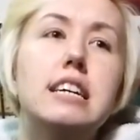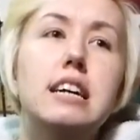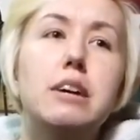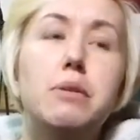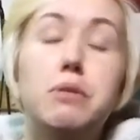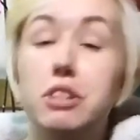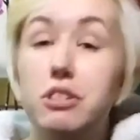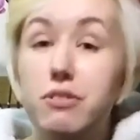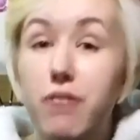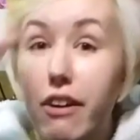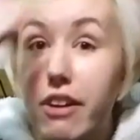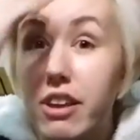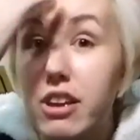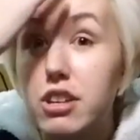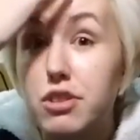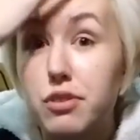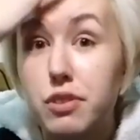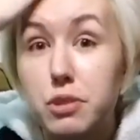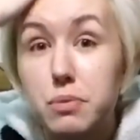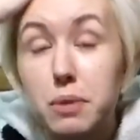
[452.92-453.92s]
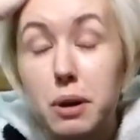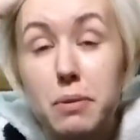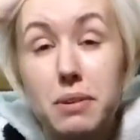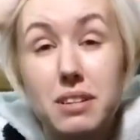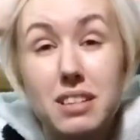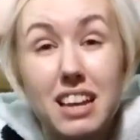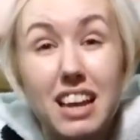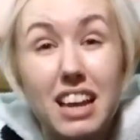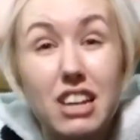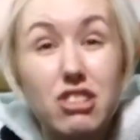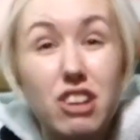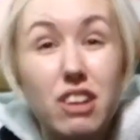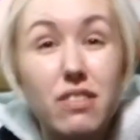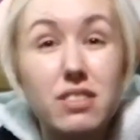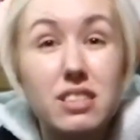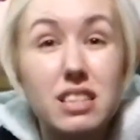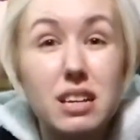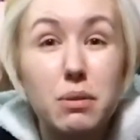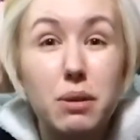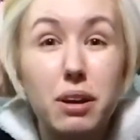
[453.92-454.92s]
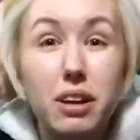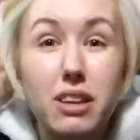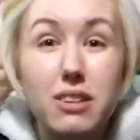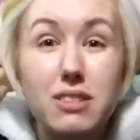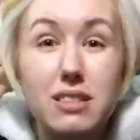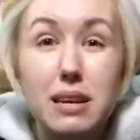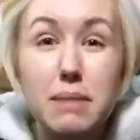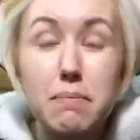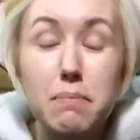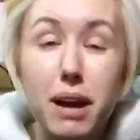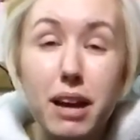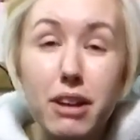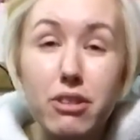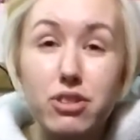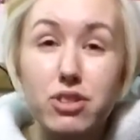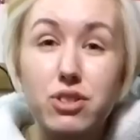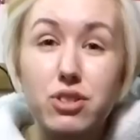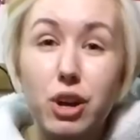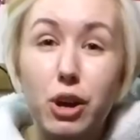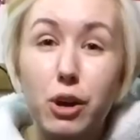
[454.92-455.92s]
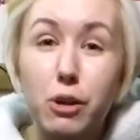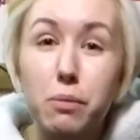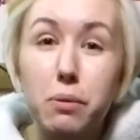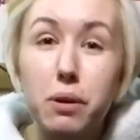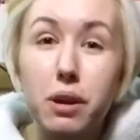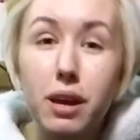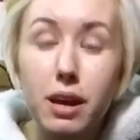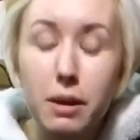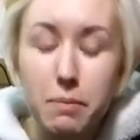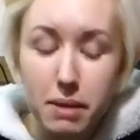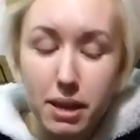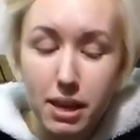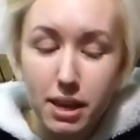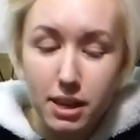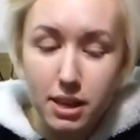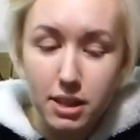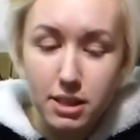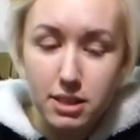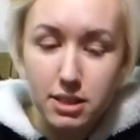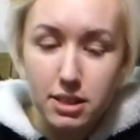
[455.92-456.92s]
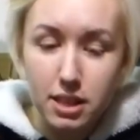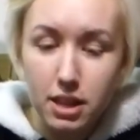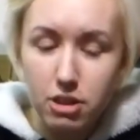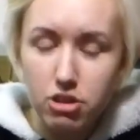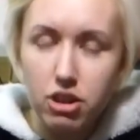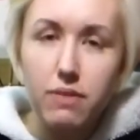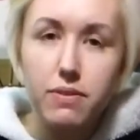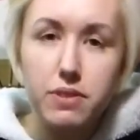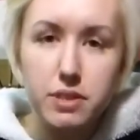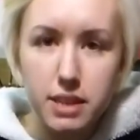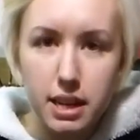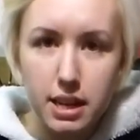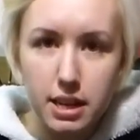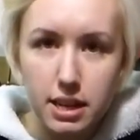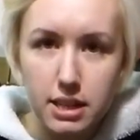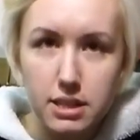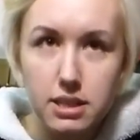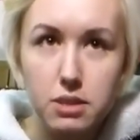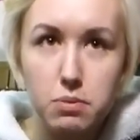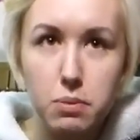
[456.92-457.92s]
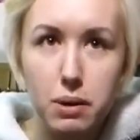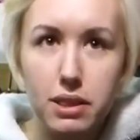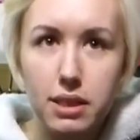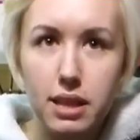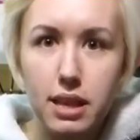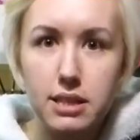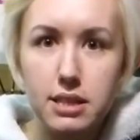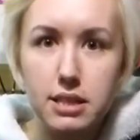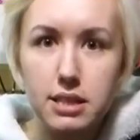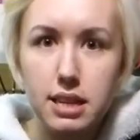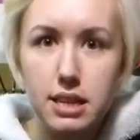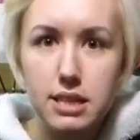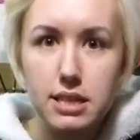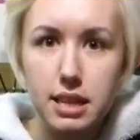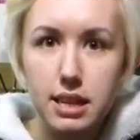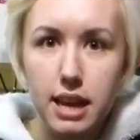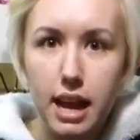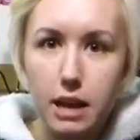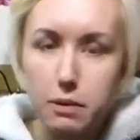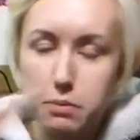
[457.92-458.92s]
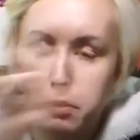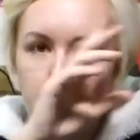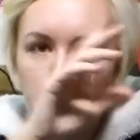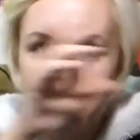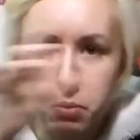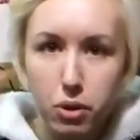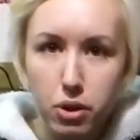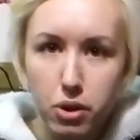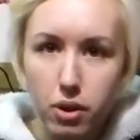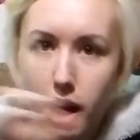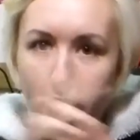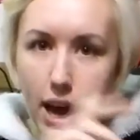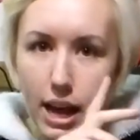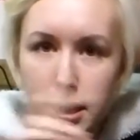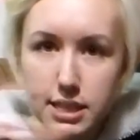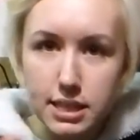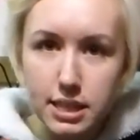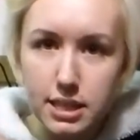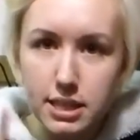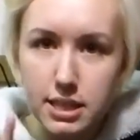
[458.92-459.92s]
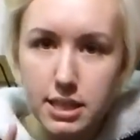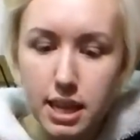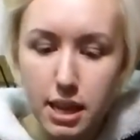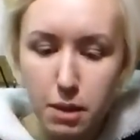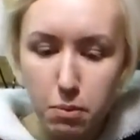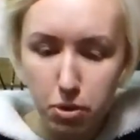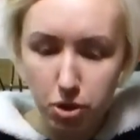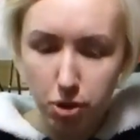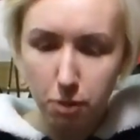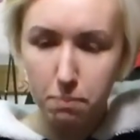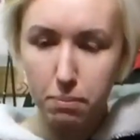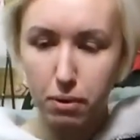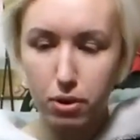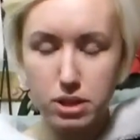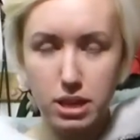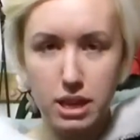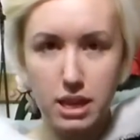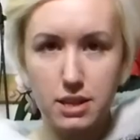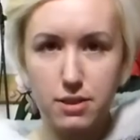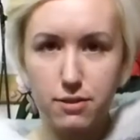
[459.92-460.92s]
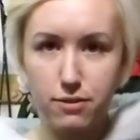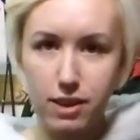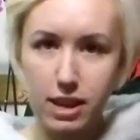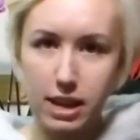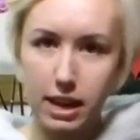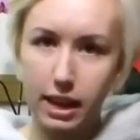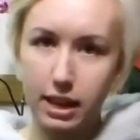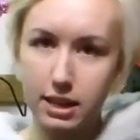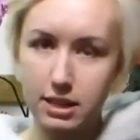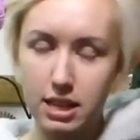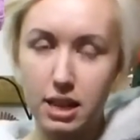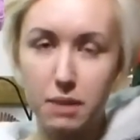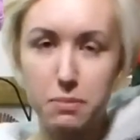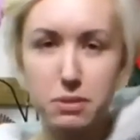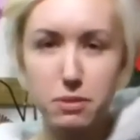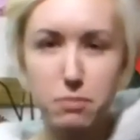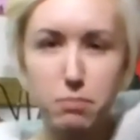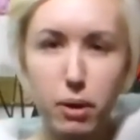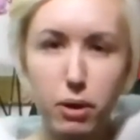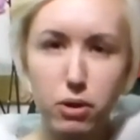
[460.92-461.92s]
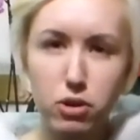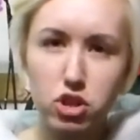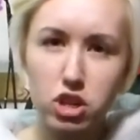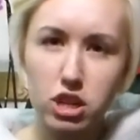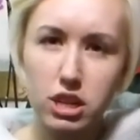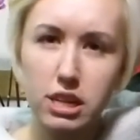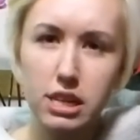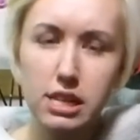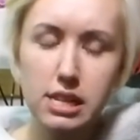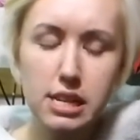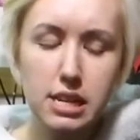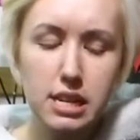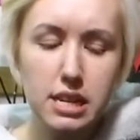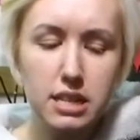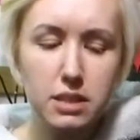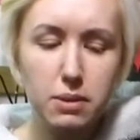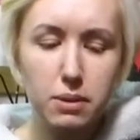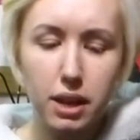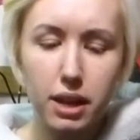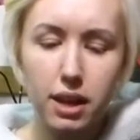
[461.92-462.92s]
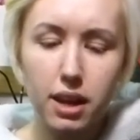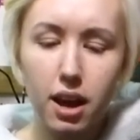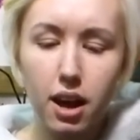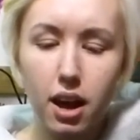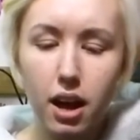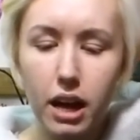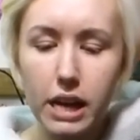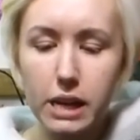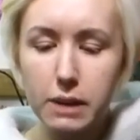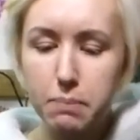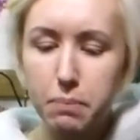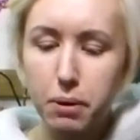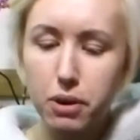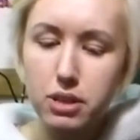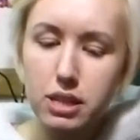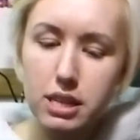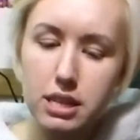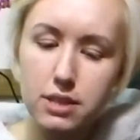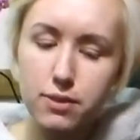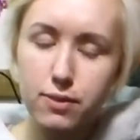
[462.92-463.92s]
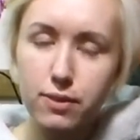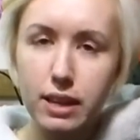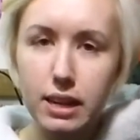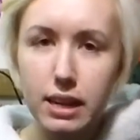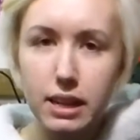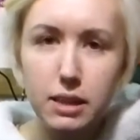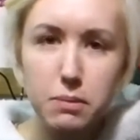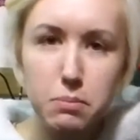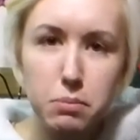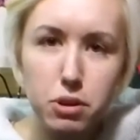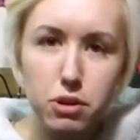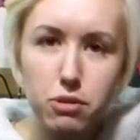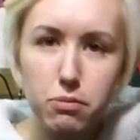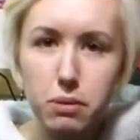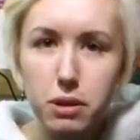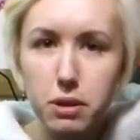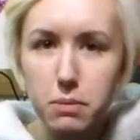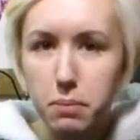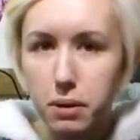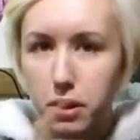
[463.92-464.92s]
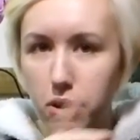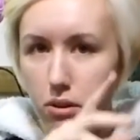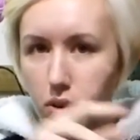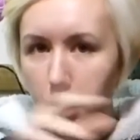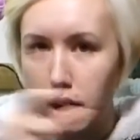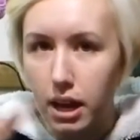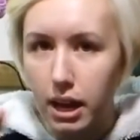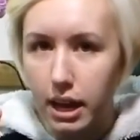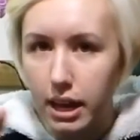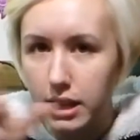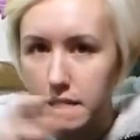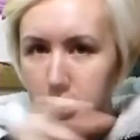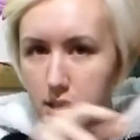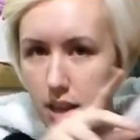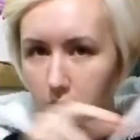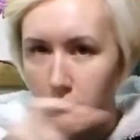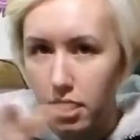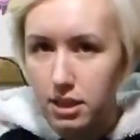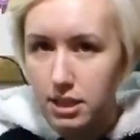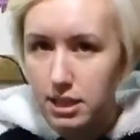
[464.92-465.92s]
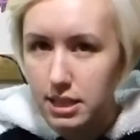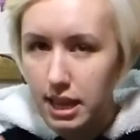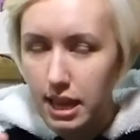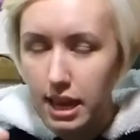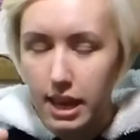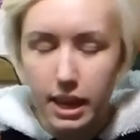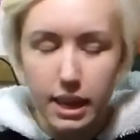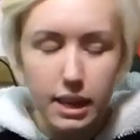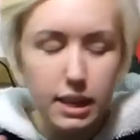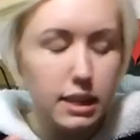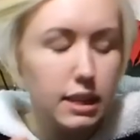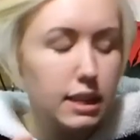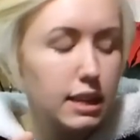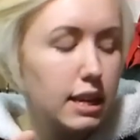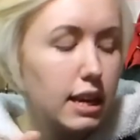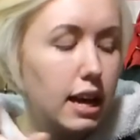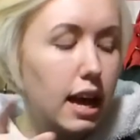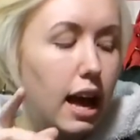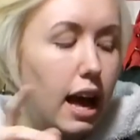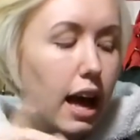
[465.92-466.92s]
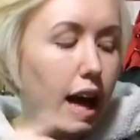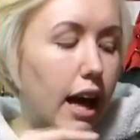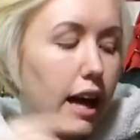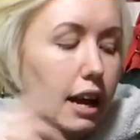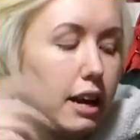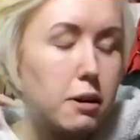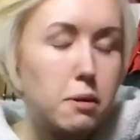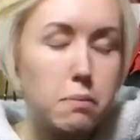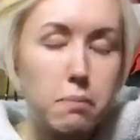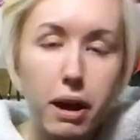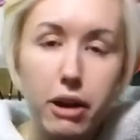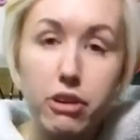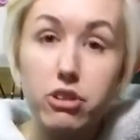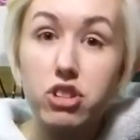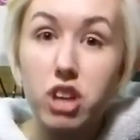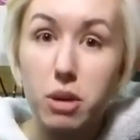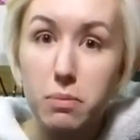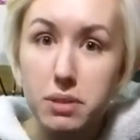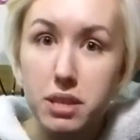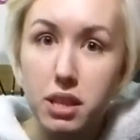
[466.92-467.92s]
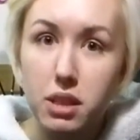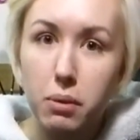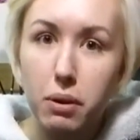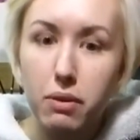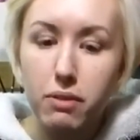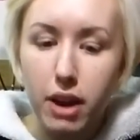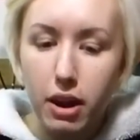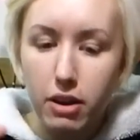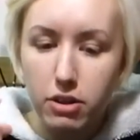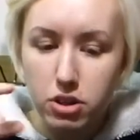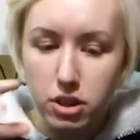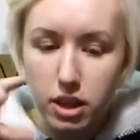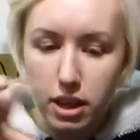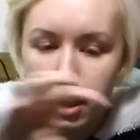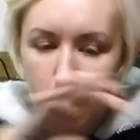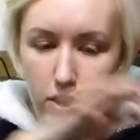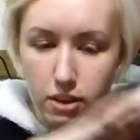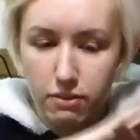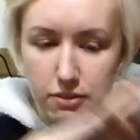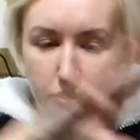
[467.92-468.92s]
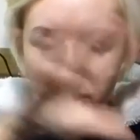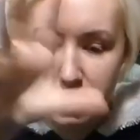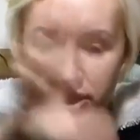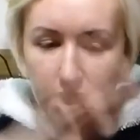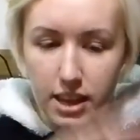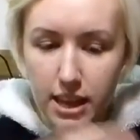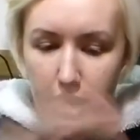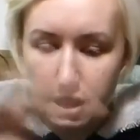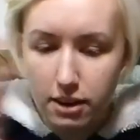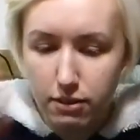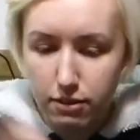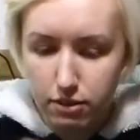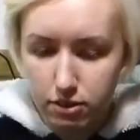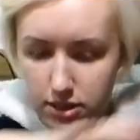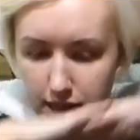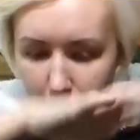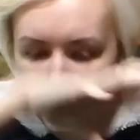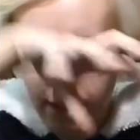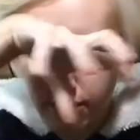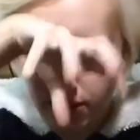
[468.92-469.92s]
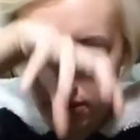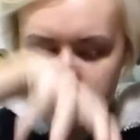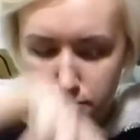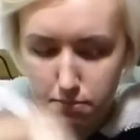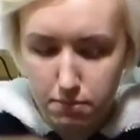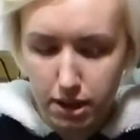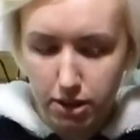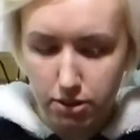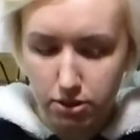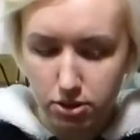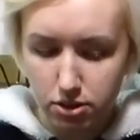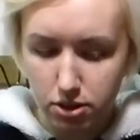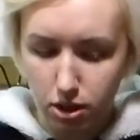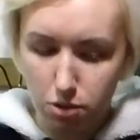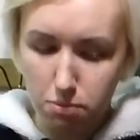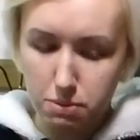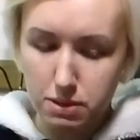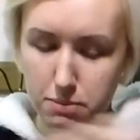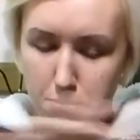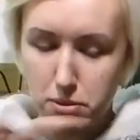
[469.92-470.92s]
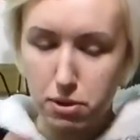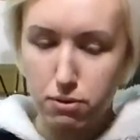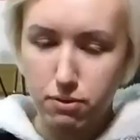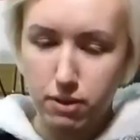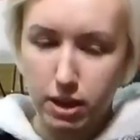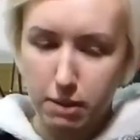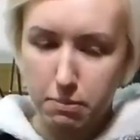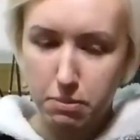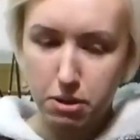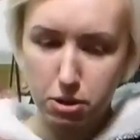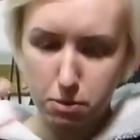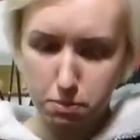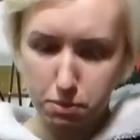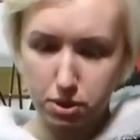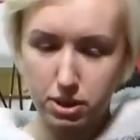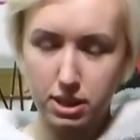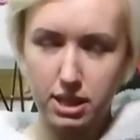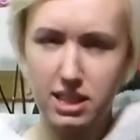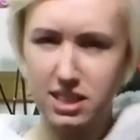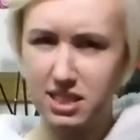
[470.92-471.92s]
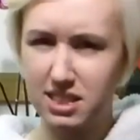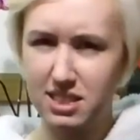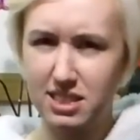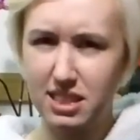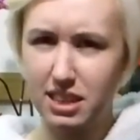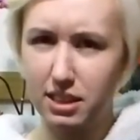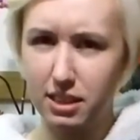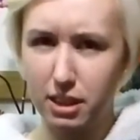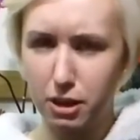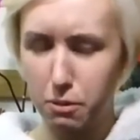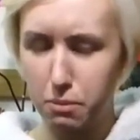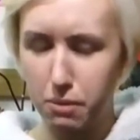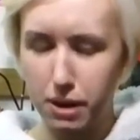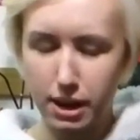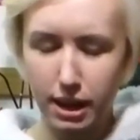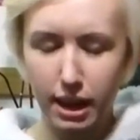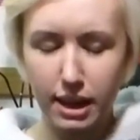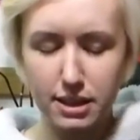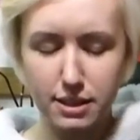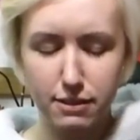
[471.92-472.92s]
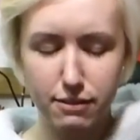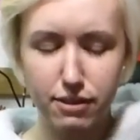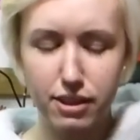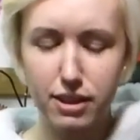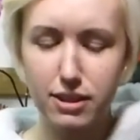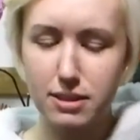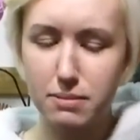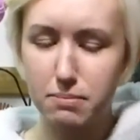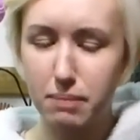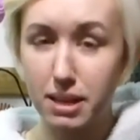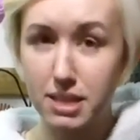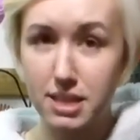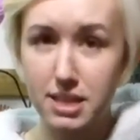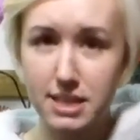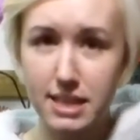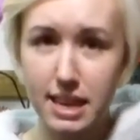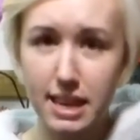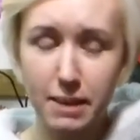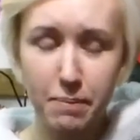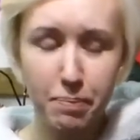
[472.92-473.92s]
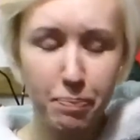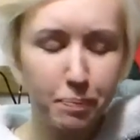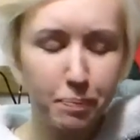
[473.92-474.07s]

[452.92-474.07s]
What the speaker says: which is very useful as well, because I get travel sick while using a microscope, because travel sickness is when there's a disconnect between what your eyes can see and what your body is feeling in terms of motion. So in a car, your body is feeling the movement, but your eyes aren't seeing it. And in a microscope, it's the other way around. If the thing in down the microscope is moving, but your body is still, then your brain gets confused and makes you sick.